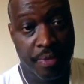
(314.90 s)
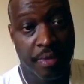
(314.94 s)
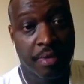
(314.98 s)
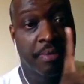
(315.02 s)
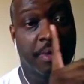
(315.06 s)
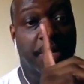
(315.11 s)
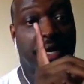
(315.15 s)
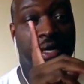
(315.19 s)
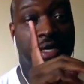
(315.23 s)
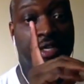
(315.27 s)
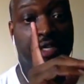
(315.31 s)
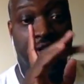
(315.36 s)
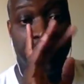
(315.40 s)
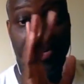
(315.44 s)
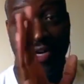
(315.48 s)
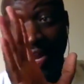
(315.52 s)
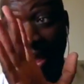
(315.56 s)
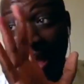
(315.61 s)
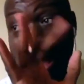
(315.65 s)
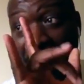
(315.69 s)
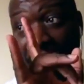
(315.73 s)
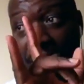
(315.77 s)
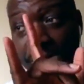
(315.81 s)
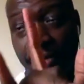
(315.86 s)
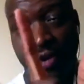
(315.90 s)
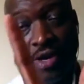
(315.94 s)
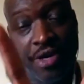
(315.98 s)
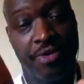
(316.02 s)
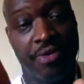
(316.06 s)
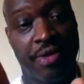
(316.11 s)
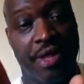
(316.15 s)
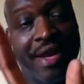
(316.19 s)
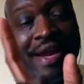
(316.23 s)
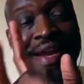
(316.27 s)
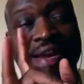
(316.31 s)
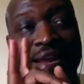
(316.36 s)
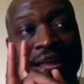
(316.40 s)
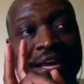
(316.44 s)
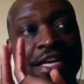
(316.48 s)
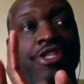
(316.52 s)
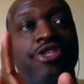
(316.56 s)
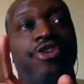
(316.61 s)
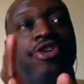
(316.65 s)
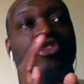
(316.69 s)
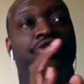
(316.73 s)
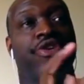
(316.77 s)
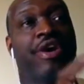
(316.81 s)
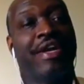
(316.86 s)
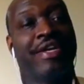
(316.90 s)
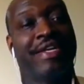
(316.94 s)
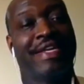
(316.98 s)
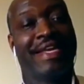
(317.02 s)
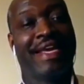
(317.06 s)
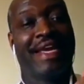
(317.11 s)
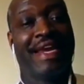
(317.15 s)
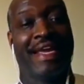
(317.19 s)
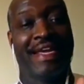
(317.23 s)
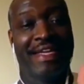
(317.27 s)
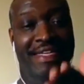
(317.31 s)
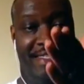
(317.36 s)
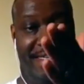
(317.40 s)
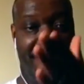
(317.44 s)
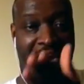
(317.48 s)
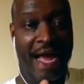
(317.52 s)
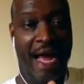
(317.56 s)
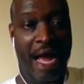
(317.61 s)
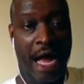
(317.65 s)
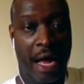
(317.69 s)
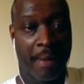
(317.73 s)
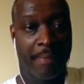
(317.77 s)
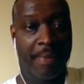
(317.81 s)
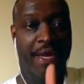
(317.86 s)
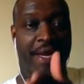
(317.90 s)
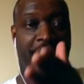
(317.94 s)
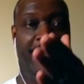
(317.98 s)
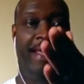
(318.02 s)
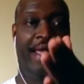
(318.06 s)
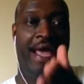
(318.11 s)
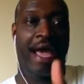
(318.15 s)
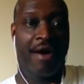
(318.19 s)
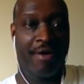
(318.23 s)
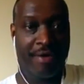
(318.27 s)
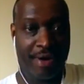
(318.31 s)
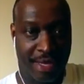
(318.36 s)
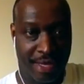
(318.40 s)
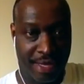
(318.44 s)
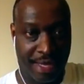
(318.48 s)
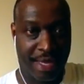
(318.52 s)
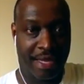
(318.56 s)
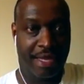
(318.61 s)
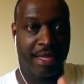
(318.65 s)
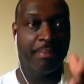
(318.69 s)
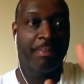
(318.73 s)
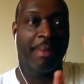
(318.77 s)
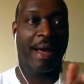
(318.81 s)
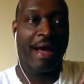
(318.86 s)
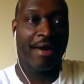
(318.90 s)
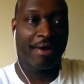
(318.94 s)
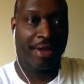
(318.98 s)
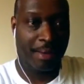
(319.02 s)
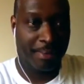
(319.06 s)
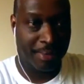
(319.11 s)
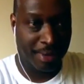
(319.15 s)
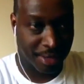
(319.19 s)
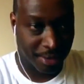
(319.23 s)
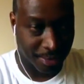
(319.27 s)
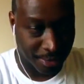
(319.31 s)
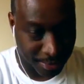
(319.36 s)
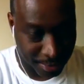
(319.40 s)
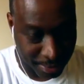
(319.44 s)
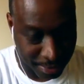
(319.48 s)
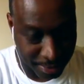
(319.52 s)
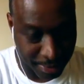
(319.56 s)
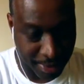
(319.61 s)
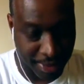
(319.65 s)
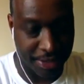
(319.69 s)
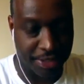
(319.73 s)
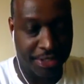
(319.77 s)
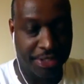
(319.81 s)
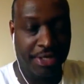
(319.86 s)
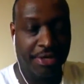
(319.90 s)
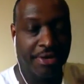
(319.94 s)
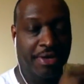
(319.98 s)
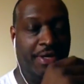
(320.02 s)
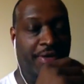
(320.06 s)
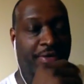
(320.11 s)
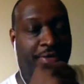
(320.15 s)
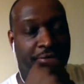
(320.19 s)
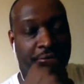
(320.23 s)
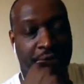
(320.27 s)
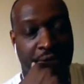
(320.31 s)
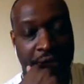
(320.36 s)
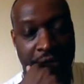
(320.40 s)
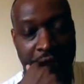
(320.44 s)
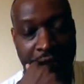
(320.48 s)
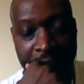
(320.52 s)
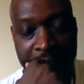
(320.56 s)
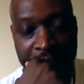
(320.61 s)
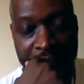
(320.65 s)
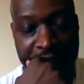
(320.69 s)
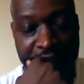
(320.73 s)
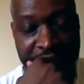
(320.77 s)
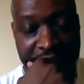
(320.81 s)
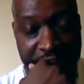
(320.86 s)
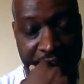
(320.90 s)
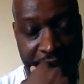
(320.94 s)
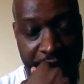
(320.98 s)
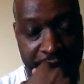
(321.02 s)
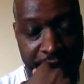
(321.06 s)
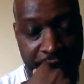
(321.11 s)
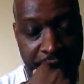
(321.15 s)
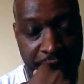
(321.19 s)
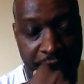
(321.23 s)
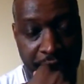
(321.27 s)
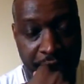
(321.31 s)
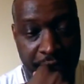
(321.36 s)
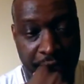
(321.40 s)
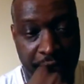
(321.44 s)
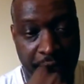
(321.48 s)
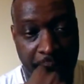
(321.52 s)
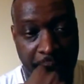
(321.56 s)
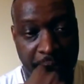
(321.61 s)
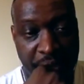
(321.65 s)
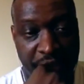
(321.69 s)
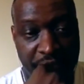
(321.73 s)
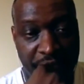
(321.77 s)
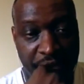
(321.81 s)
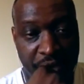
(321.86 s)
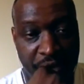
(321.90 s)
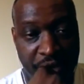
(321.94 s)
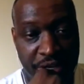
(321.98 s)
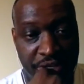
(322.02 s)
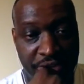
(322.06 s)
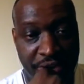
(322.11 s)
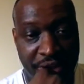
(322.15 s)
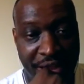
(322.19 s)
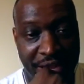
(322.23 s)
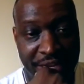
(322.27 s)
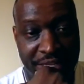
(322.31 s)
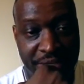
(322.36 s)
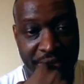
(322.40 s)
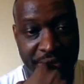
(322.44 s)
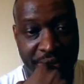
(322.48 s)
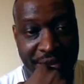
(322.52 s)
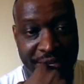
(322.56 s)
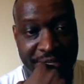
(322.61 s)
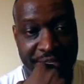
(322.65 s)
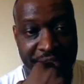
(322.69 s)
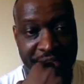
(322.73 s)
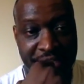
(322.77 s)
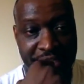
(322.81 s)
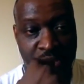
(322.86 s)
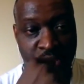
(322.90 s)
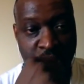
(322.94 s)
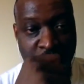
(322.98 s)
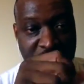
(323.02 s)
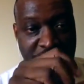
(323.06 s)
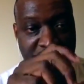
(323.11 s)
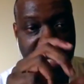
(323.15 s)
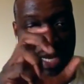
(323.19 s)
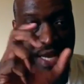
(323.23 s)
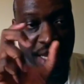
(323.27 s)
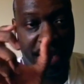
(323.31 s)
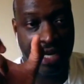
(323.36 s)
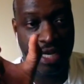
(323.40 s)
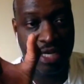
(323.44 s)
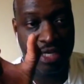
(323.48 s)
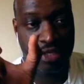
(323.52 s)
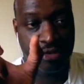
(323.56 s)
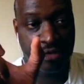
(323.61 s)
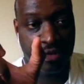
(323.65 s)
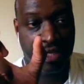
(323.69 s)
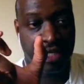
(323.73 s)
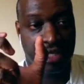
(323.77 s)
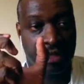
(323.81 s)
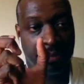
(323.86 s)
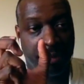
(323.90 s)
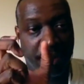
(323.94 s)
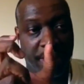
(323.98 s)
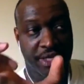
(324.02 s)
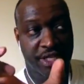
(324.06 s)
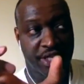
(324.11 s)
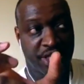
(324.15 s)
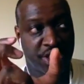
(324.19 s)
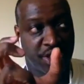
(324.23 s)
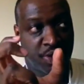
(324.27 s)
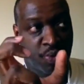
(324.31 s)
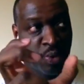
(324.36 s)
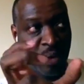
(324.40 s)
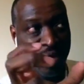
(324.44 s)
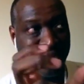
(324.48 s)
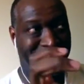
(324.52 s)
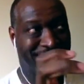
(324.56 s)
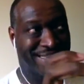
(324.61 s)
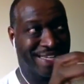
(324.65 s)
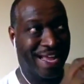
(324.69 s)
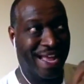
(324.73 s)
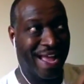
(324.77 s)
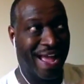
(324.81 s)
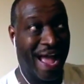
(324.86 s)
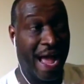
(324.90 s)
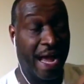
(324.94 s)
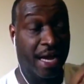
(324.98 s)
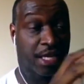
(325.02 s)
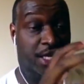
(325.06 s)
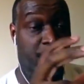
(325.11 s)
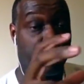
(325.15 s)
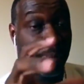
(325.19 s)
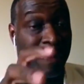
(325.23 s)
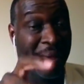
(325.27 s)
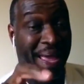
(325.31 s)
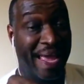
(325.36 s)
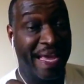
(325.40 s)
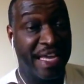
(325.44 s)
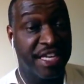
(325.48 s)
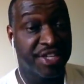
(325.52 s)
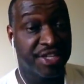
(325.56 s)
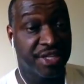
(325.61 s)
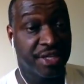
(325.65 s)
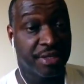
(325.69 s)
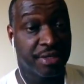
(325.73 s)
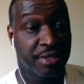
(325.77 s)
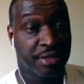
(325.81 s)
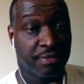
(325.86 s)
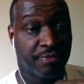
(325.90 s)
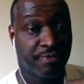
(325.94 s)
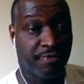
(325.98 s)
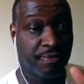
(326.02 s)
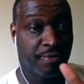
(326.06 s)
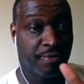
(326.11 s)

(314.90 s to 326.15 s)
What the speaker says: because you're not going to do that unless you're trying to get a job in accounting in the biochemical engineering field. But if you're trying to not just switch industries, but switch occupations